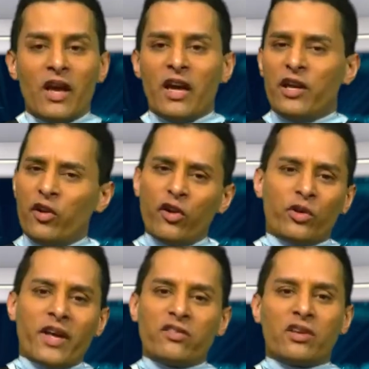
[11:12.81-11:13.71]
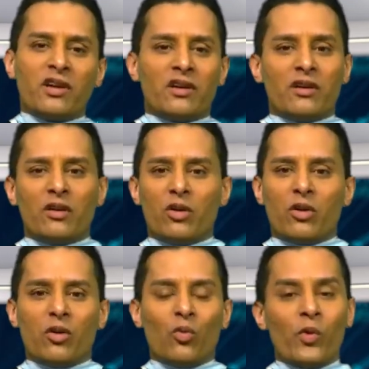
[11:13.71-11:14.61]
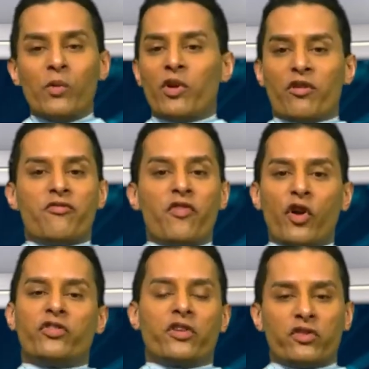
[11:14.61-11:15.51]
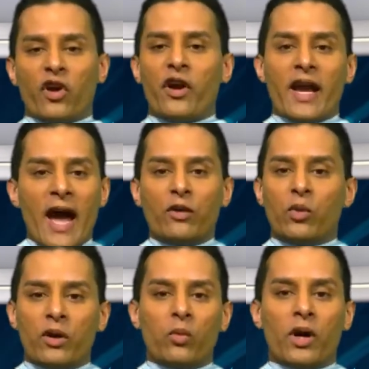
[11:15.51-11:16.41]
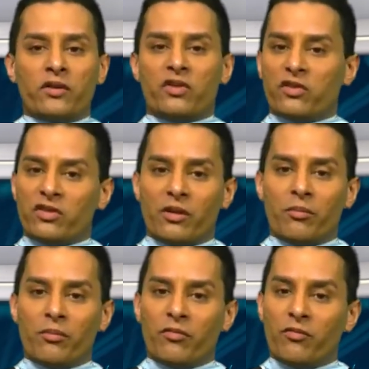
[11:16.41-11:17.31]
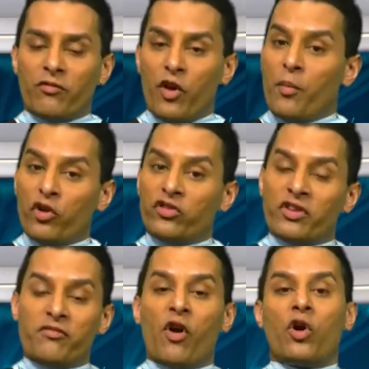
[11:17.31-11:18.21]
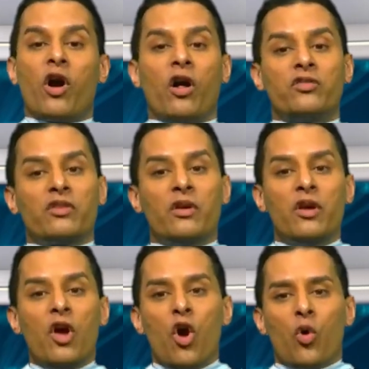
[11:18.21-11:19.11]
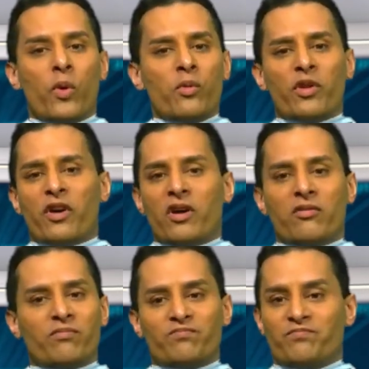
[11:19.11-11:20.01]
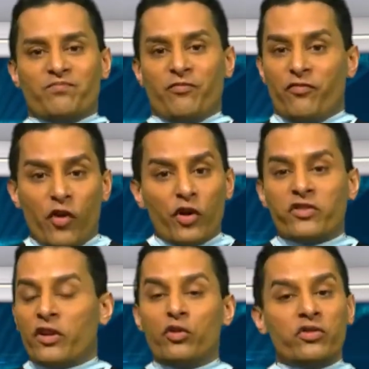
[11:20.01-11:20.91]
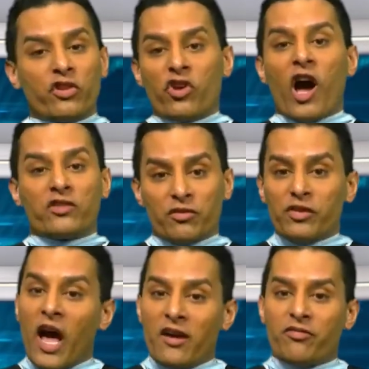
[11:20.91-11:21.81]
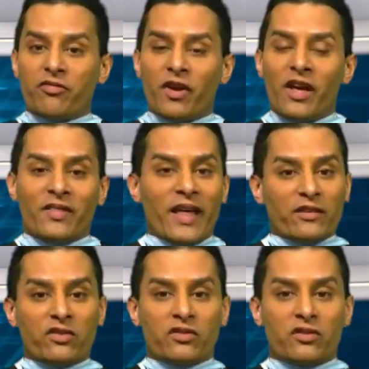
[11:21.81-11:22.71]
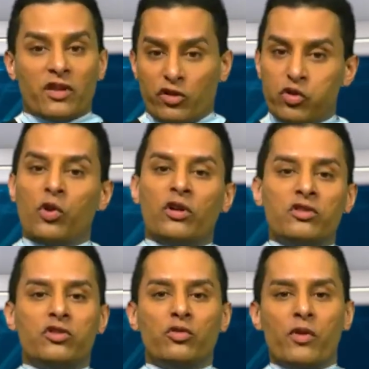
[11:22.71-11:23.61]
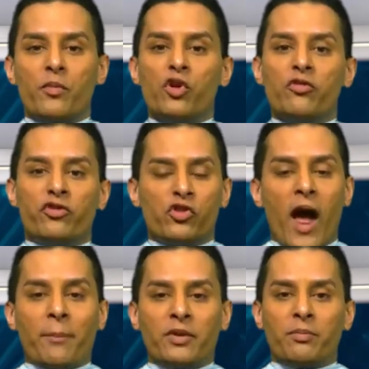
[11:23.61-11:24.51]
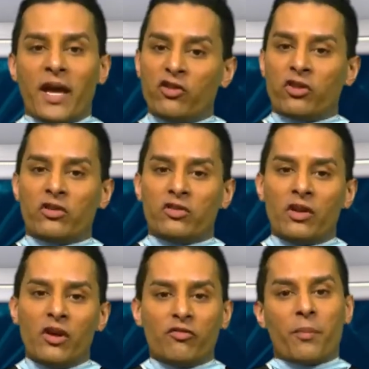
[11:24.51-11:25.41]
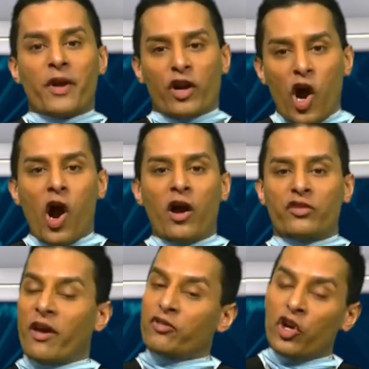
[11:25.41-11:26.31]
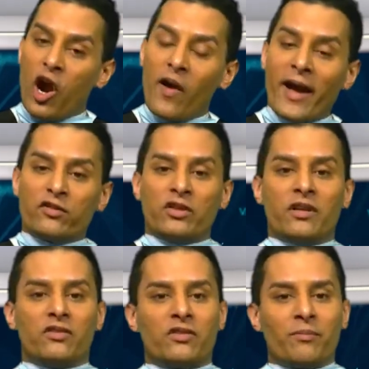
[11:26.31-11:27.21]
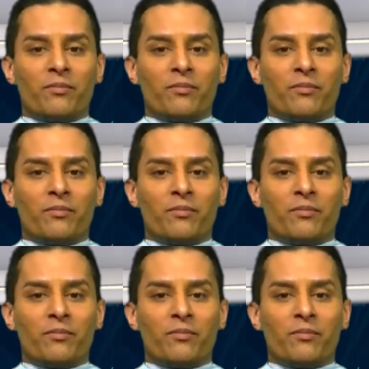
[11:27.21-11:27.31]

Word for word: Here in Odessa, we were the first to start 911 system for emergency phone calls. We were the first to use the jaws of life. That's the tool to remove trapped patients from their cars after car accidents.